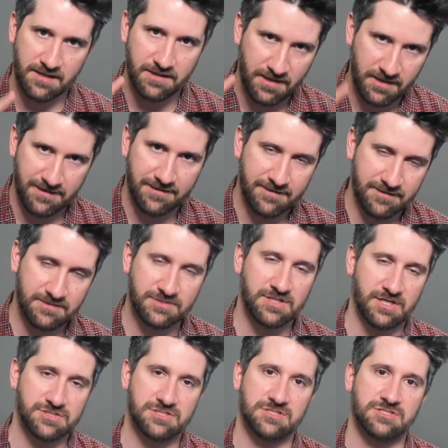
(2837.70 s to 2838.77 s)
uh,
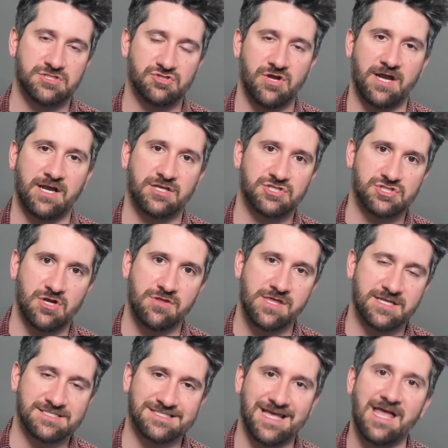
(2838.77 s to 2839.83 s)
Dungeons and Dragons show that
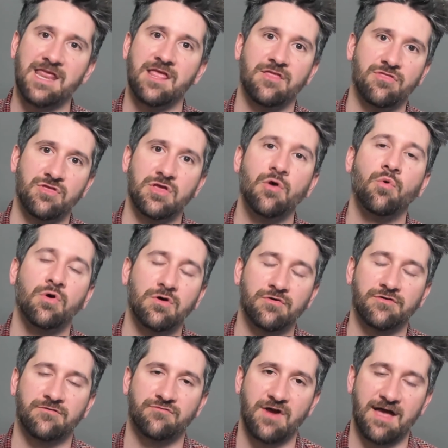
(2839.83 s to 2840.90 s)
is set in the world
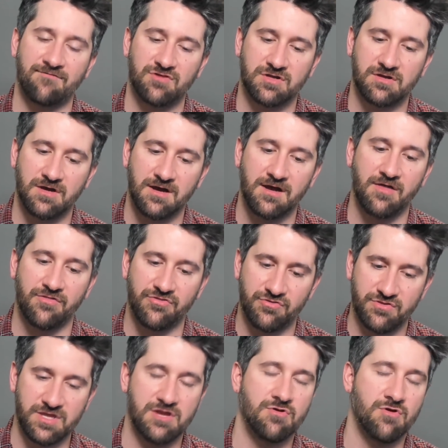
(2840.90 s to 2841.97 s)
of Ravnica
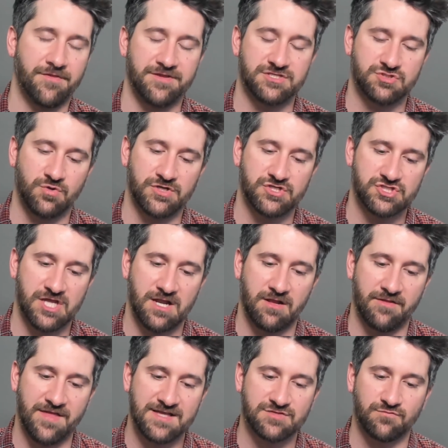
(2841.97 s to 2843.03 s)
here on this Twitch channel,
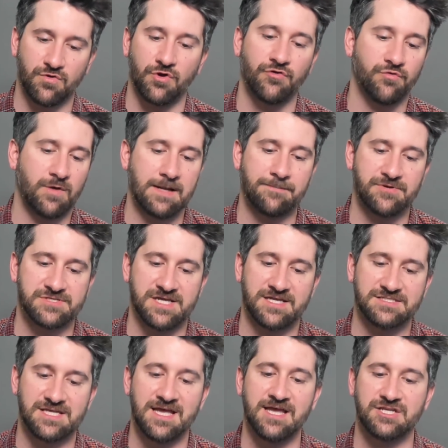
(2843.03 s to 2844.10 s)
and that's Roll Twenty
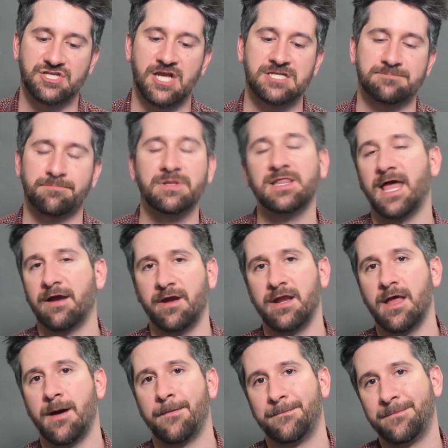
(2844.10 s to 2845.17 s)
Presents Jace
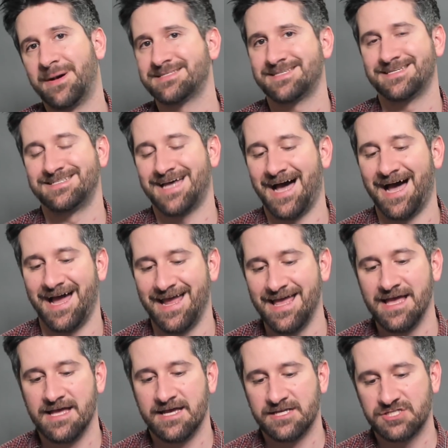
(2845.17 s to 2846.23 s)
Beleren Must Die.
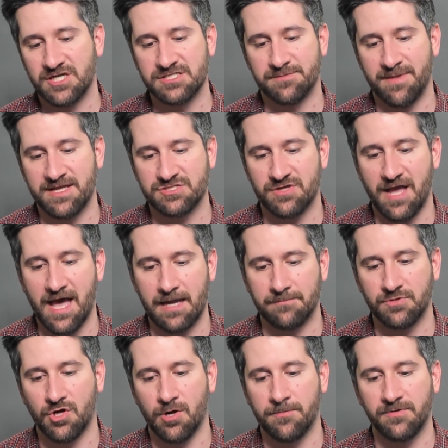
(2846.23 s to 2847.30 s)
Dungeon Master Adam
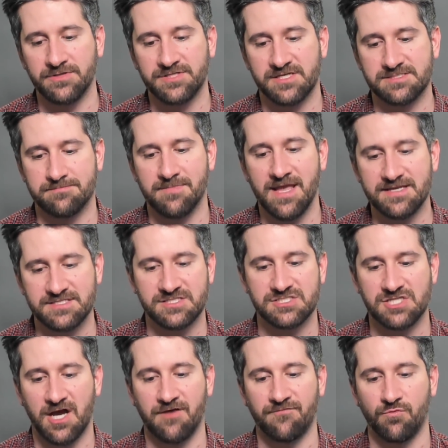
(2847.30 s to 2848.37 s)
Koebel does amazing
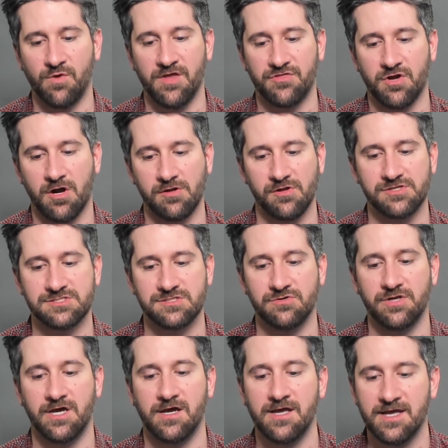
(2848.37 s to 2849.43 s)
stuff with Carlos
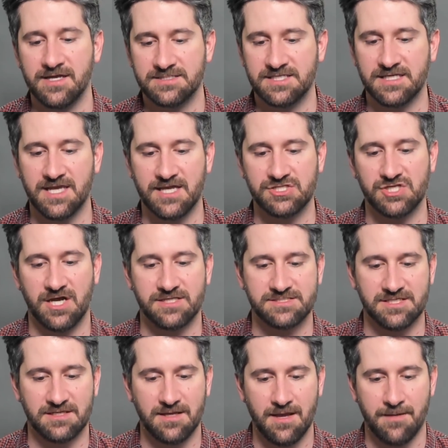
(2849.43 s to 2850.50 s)
Luna, TK
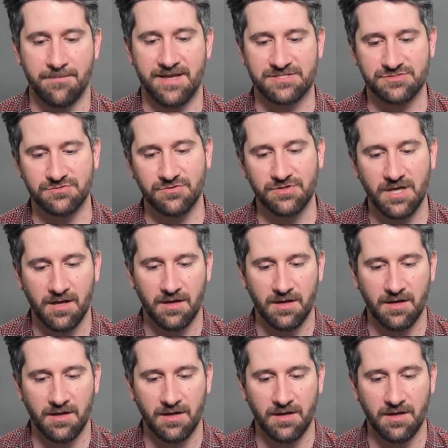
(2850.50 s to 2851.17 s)
Johnson, Masood